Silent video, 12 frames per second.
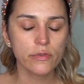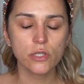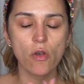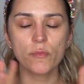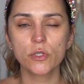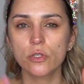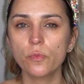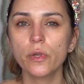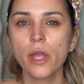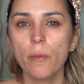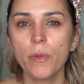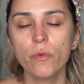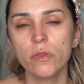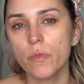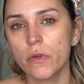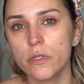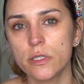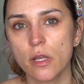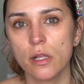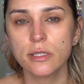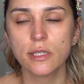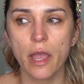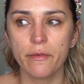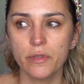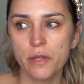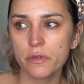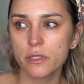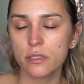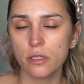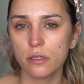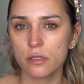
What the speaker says: So I'm super happy with my results. I've never seen a